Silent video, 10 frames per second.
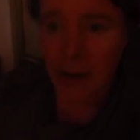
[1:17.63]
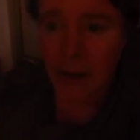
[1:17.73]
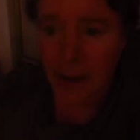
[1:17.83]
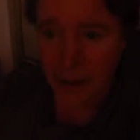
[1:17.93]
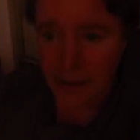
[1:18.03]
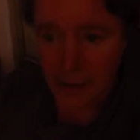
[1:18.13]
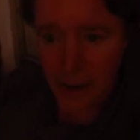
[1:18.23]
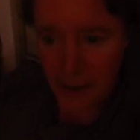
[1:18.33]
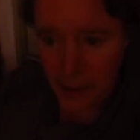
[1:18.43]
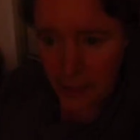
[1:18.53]
and it's
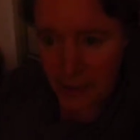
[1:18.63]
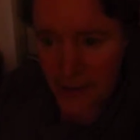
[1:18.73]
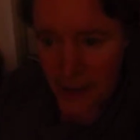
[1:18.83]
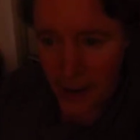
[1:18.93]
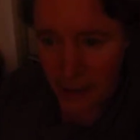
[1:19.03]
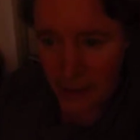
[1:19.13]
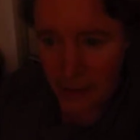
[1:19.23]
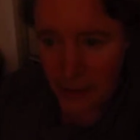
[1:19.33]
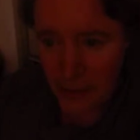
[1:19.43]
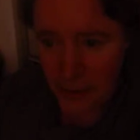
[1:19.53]
not going down.
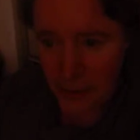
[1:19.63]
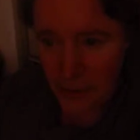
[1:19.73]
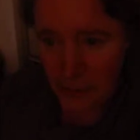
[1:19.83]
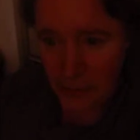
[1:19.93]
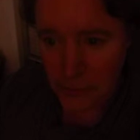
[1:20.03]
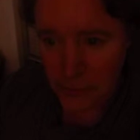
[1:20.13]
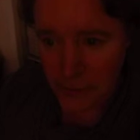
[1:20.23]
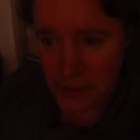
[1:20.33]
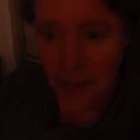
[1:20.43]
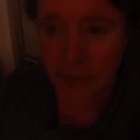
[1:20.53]
You know,
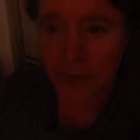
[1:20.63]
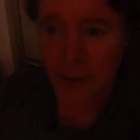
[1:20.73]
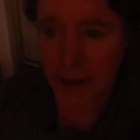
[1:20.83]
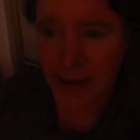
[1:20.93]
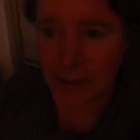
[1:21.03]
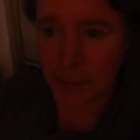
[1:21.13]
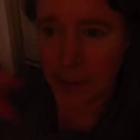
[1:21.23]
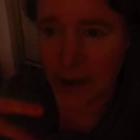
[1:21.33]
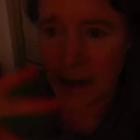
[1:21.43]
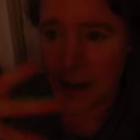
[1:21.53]
because I've I've ate some
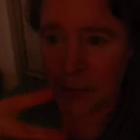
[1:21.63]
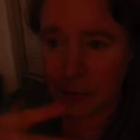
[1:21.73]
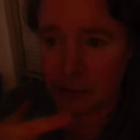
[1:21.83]
pineapple.